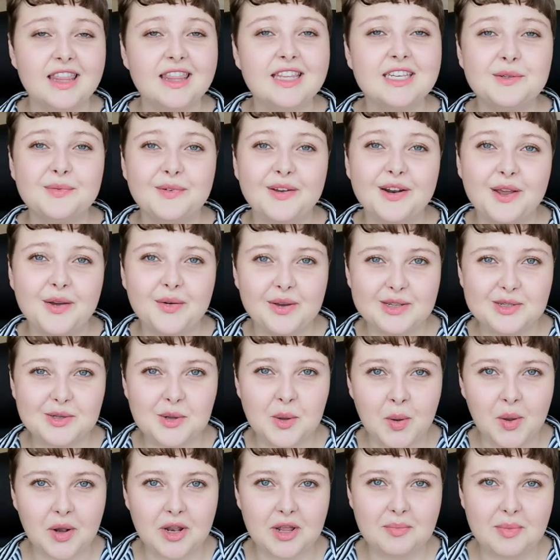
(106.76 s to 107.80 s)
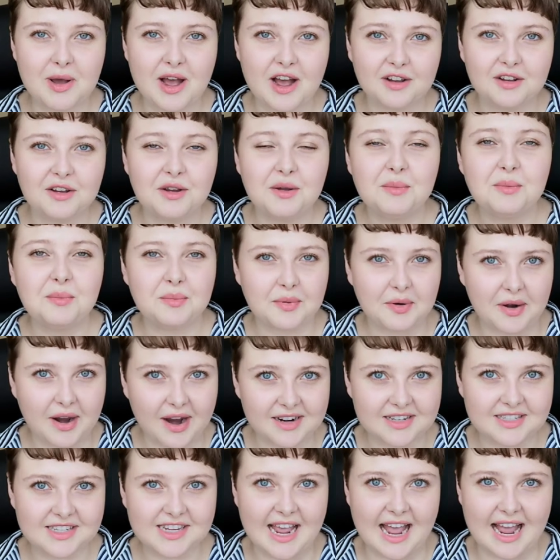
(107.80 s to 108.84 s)
this video is all about
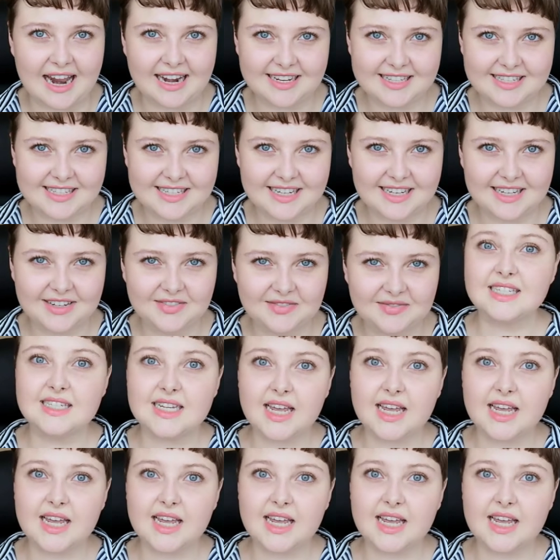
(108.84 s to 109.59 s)
practicality.